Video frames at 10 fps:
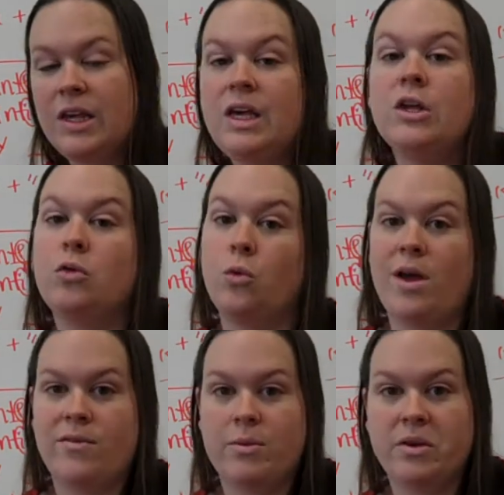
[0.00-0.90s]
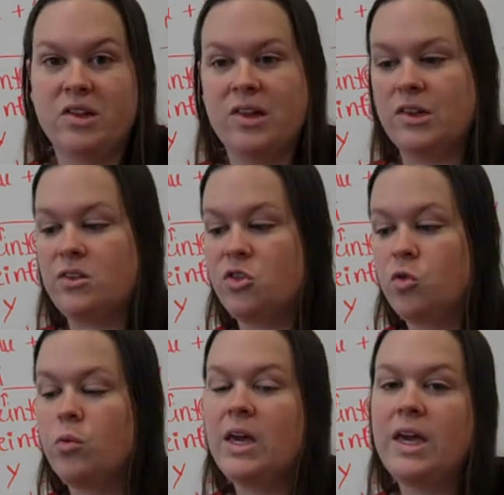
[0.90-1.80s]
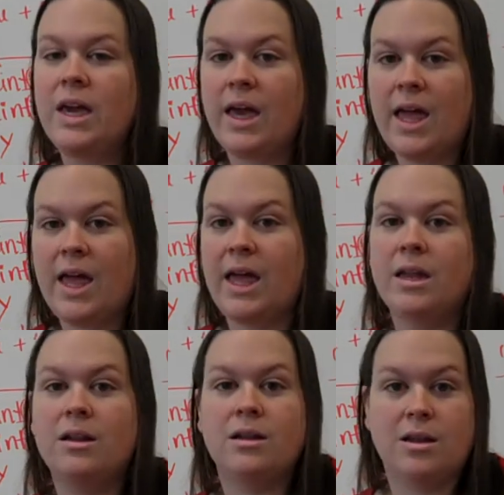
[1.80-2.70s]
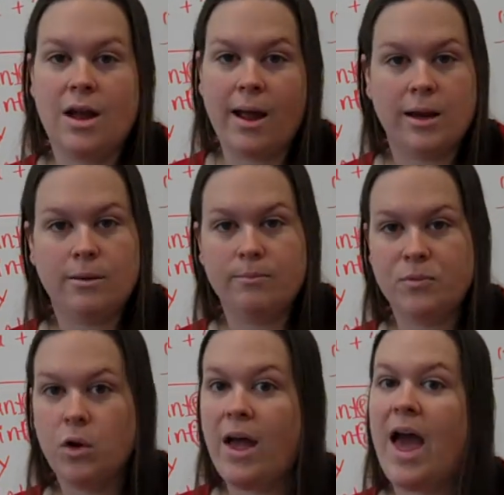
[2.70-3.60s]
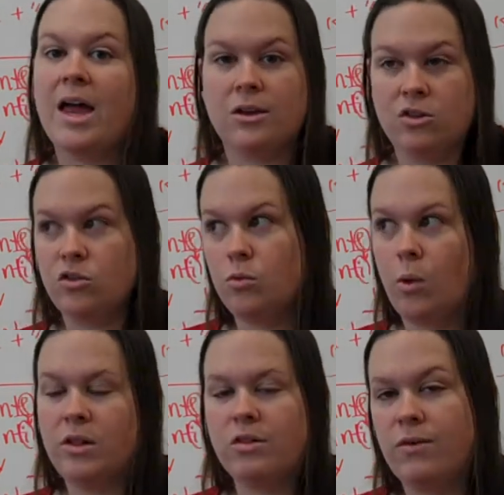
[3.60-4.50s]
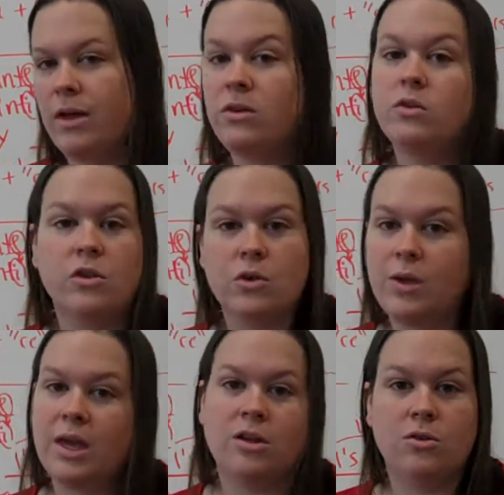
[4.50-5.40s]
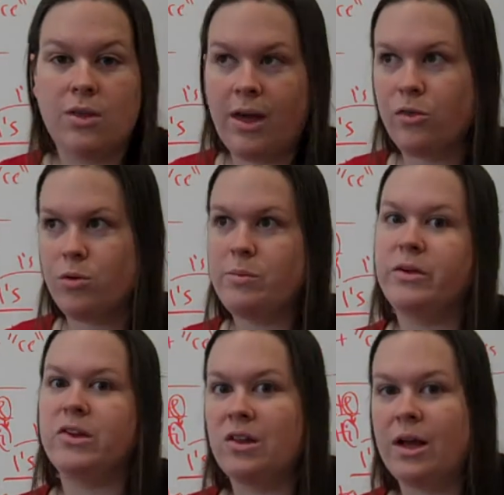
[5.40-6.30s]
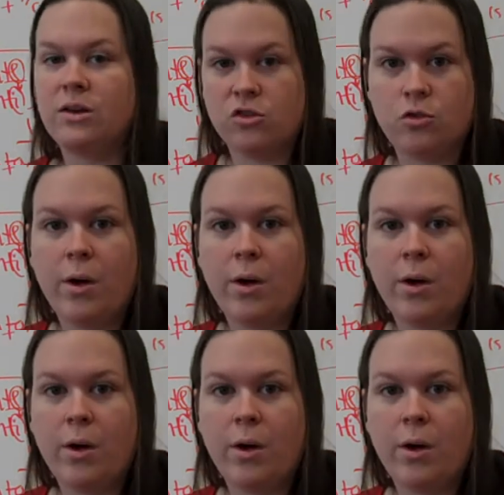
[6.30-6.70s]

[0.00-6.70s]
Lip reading: y 9 because that's 3 and 9. You're adding two ones values, and you can't do that. 3 plus 9 is